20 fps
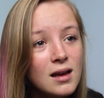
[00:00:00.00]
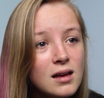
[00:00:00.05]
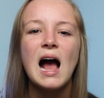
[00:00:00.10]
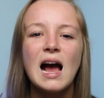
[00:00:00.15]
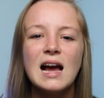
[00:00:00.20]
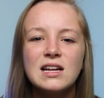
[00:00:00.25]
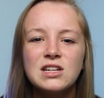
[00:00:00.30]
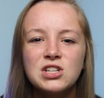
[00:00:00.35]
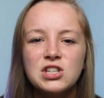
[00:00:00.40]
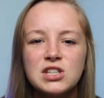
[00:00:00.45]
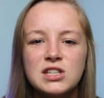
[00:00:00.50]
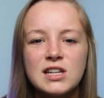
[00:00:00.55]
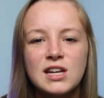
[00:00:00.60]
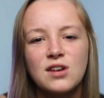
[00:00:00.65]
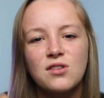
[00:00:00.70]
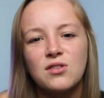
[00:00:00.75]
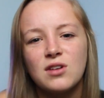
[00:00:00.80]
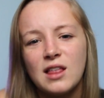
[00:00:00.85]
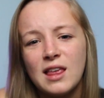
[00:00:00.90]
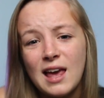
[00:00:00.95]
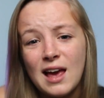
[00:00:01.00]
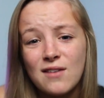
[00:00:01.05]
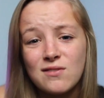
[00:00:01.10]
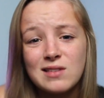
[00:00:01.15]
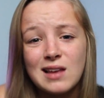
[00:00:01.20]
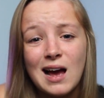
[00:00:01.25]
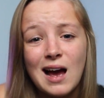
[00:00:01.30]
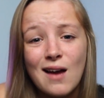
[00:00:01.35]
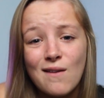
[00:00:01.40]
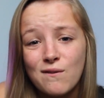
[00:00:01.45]
I just didn't really
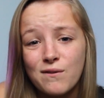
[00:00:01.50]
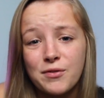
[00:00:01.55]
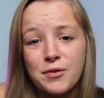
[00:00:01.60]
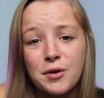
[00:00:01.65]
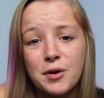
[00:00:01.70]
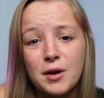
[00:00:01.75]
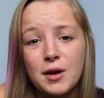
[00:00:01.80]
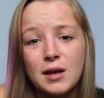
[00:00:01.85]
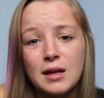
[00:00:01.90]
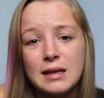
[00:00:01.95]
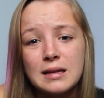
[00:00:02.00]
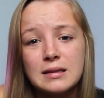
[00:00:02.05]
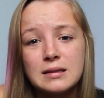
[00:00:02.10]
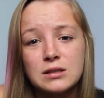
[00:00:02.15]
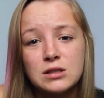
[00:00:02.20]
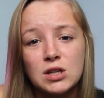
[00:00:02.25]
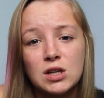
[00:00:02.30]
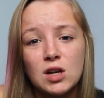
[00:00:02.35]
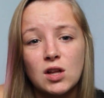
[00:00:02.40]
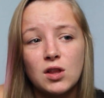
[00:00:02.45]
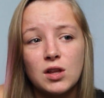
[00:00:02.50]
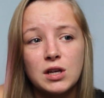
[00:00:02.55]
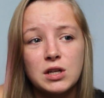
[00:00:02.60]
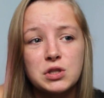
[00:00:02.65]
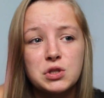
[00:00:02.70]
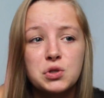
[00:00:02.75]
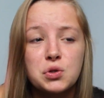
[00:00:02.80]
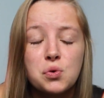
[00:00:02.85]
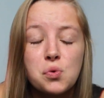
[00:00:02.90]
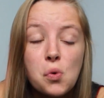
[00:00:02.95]
have time for it,
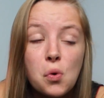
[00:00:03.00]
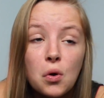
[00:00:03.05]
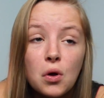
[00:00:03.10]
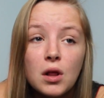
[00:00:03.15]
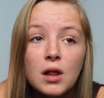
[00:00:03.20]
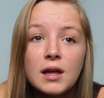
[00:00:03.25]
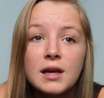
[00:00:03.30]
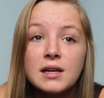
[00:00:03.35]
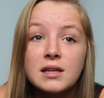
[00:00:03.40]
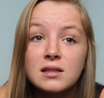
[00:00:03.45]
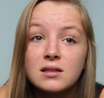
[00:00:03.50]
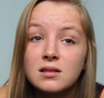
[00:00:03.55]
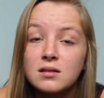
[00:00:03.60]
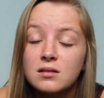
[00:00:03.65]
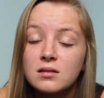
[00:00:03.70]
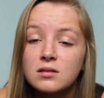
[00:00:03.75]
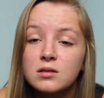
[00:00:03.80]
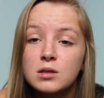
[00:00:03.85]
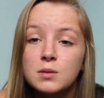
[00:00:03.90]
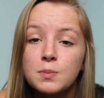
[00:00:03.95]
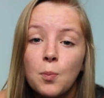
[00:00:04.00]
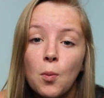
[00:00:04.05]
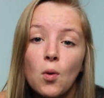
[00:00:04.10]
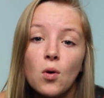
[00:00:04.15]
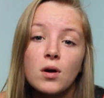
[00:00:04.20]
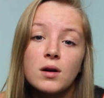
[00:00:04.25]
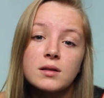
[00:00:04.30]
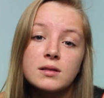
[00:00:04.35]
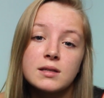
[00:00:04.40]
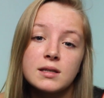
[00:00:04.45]
juggling school and
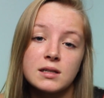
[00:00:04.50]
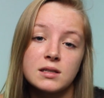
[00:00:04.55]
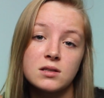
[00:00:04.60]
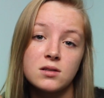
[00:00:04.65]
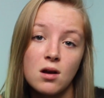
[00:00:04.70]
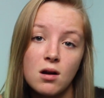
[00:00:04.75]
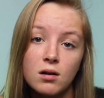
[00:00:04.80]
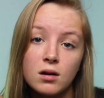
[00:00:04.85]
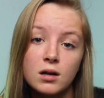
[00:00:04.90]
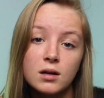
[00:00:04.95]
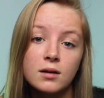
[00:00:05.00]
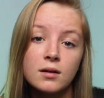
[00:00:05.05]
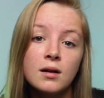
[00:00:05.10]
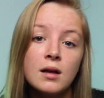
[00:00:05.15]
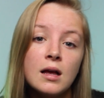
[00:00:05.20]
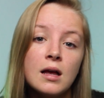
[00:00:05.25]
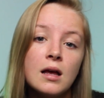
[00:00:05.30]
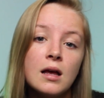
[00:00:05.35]
sports like soccer.